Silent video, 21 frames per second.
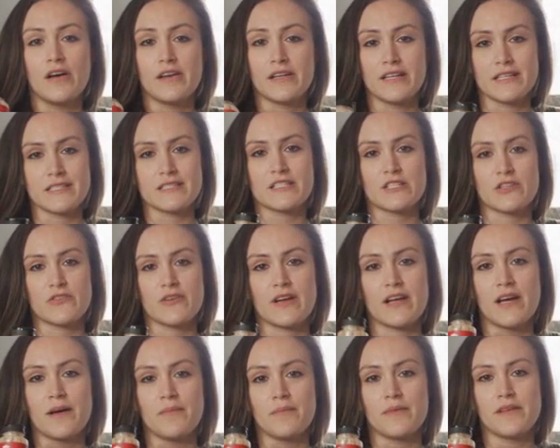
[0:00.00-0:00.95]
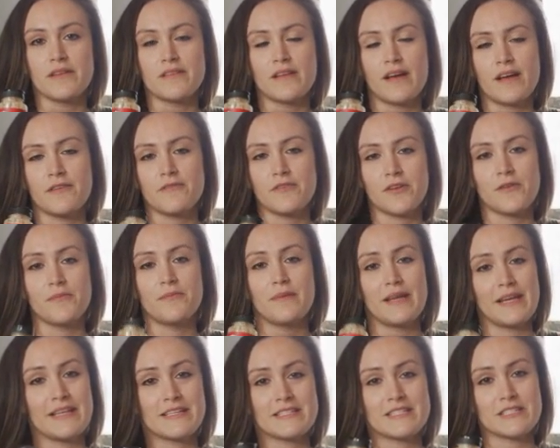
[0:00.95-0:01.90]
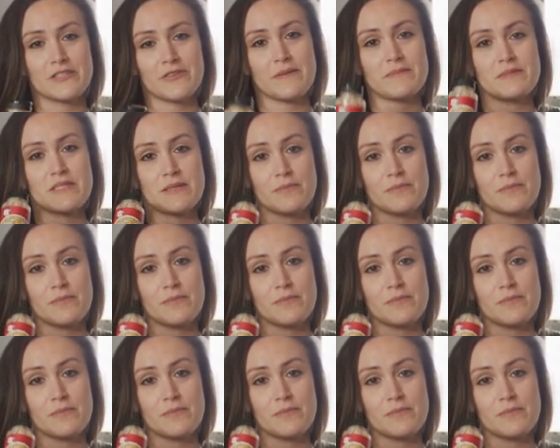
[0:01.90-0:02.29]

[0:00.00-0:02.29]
on Instagram, I follow many Instagrams